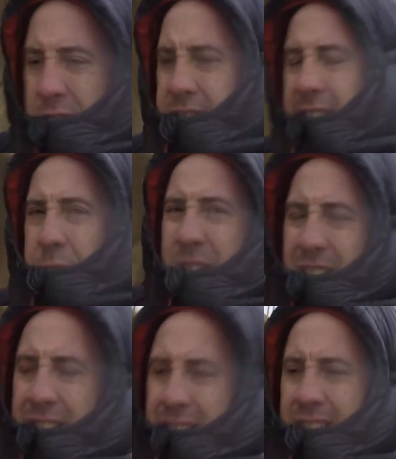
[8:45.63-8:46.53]
see what
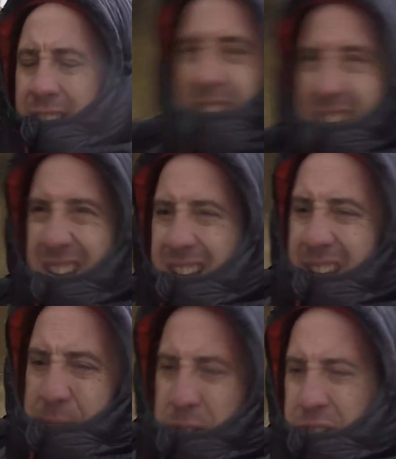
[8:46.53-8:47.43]

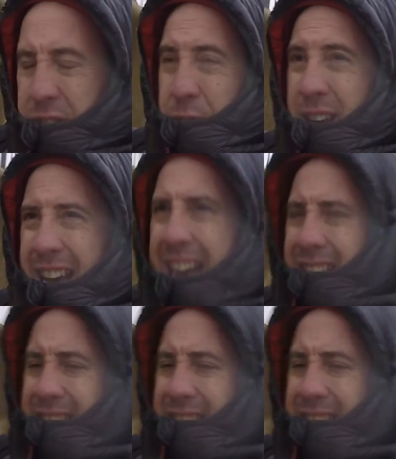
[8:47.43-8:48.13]
images we get